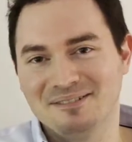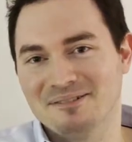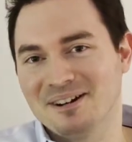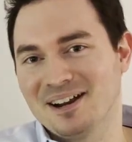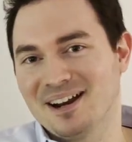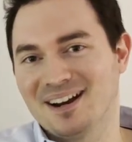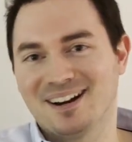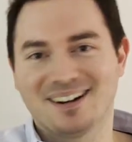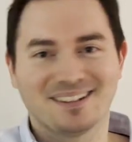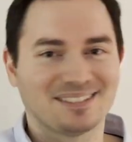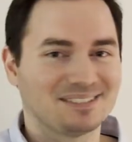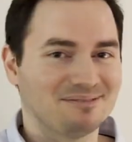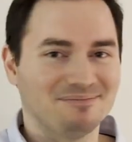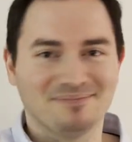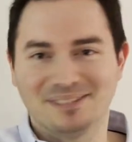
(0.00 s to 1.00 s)

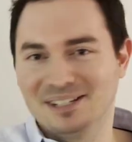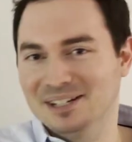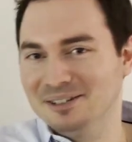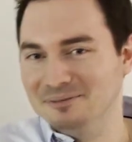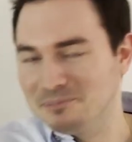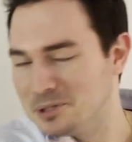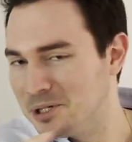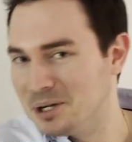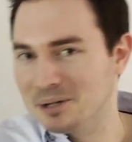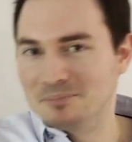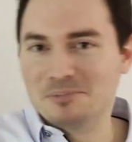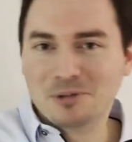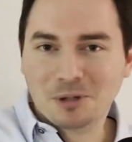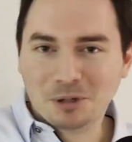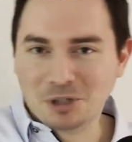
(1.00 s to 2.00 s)
where, you go
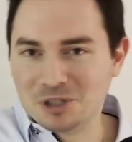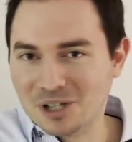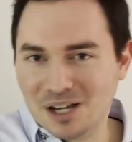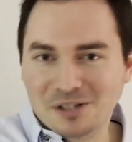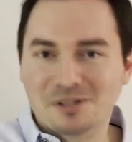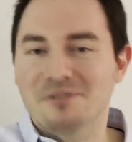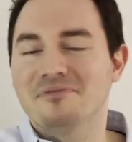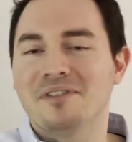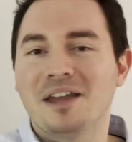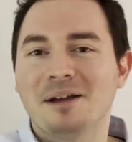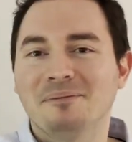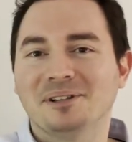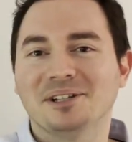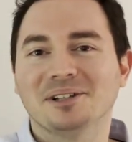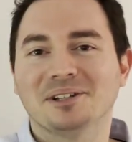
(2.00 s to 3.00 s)
socialize with the
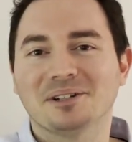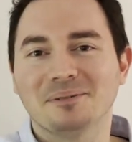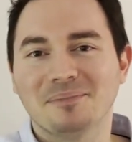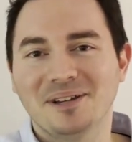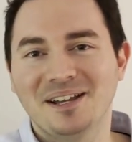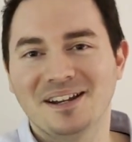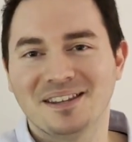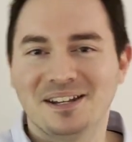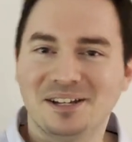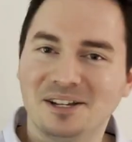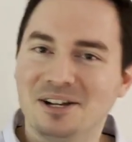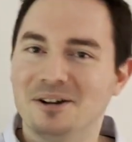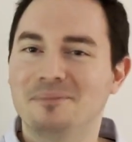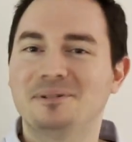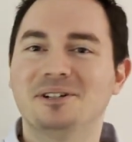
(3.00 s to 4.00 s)
family a little bit, and then you
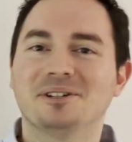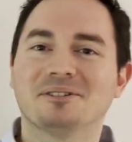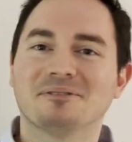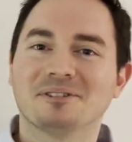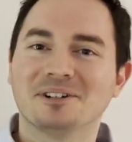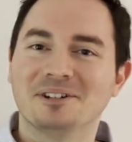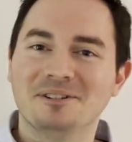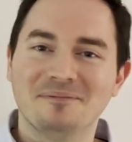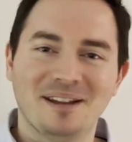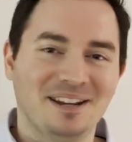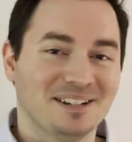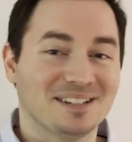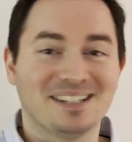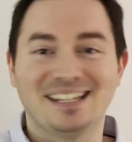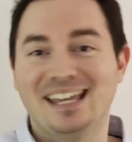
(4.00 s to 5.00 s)
go up to your room and you
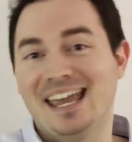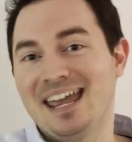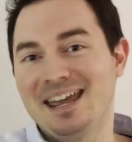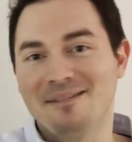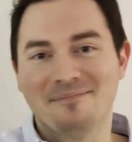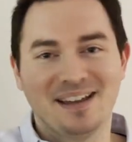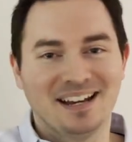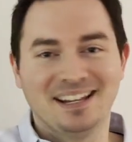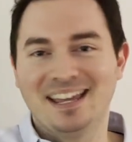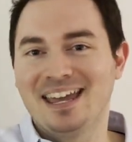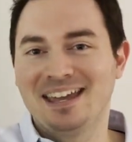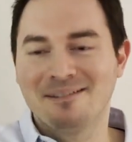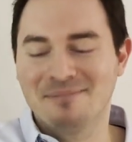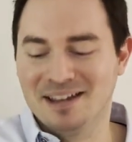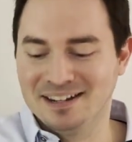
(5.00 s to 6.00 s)
just game and
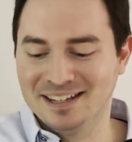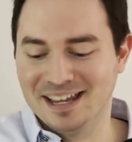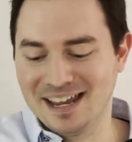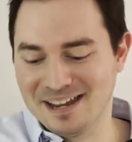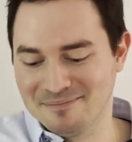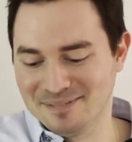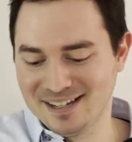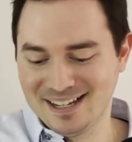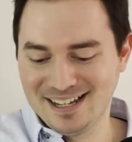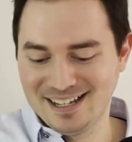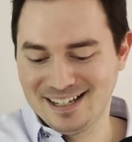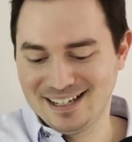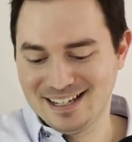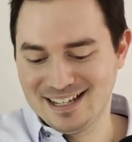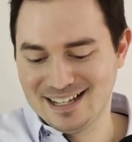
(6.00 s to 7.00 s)
game and game.
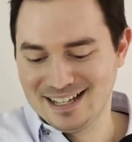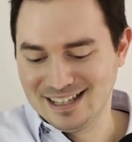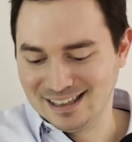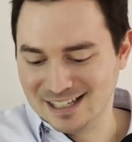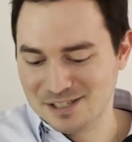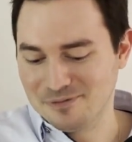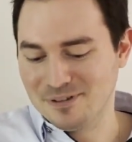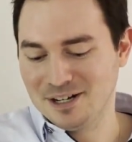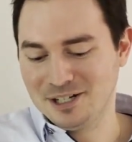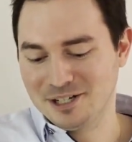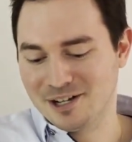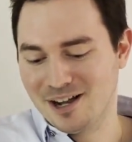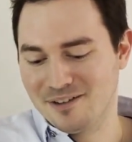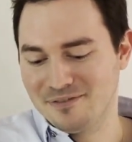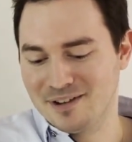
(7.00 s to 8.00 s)
Let's finish
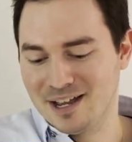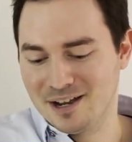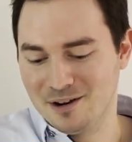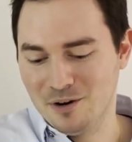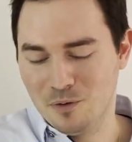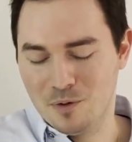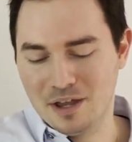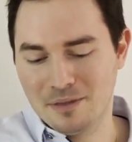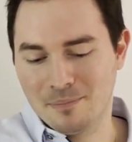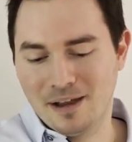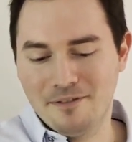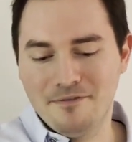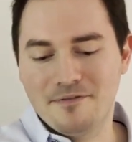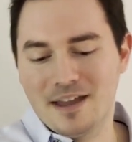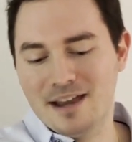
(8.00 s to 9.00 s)
off now with my
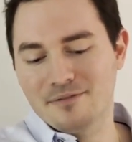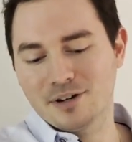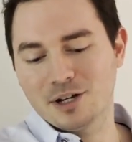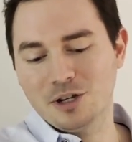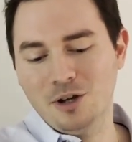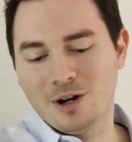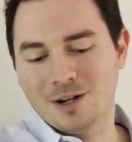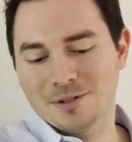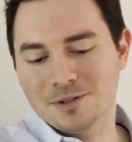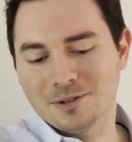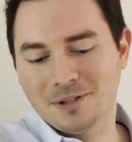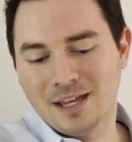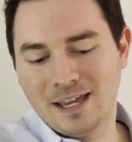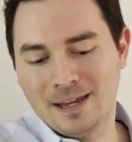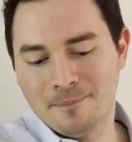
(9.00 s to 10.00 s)
favorite console
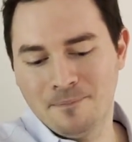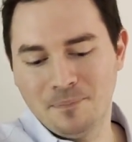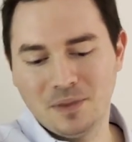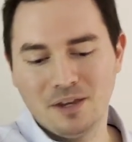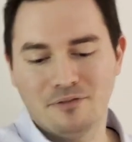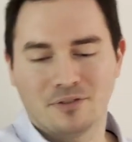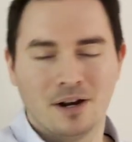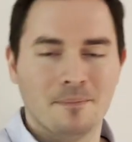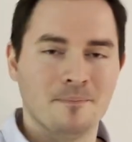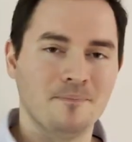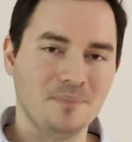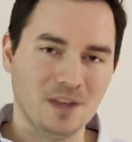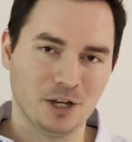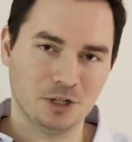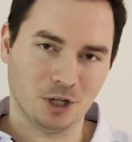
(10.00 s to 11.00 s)
game from
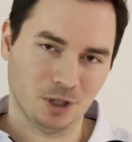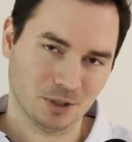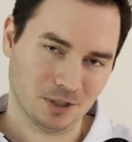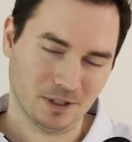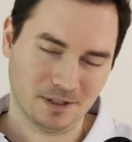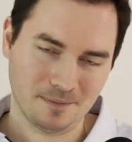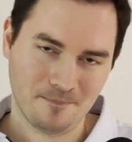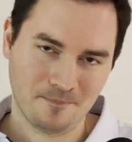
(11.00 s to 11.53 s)
adulthood.